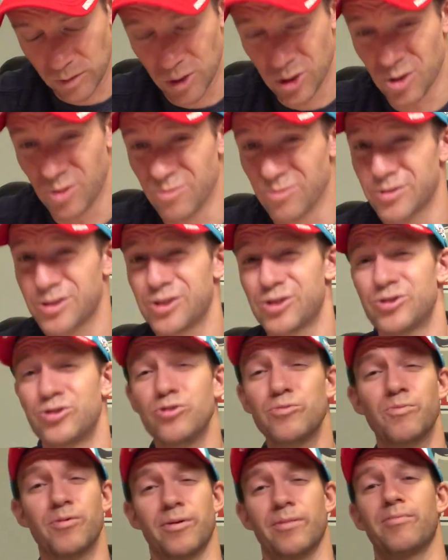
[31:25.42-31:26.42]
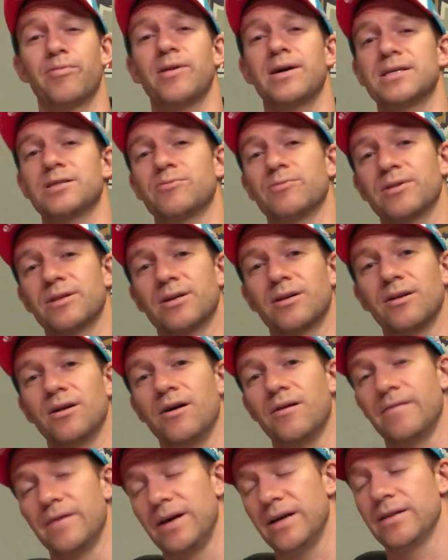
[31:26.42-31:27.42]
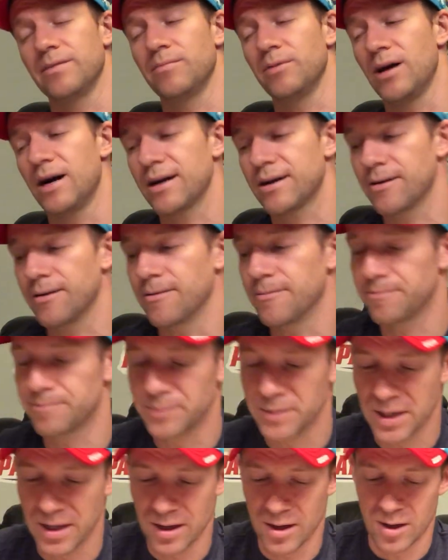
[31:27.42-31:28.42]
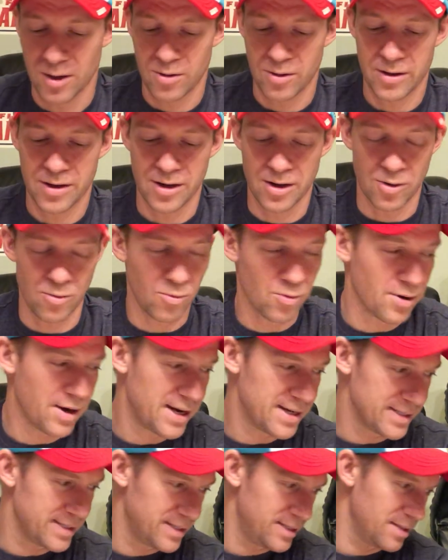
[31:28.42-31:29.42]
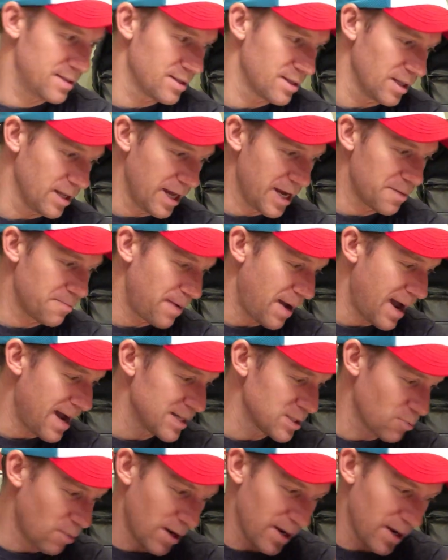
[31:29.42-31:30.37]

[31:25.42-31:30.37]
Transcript: So I'm super impressed with the glove and the blocker. You know, whereas the leg pads,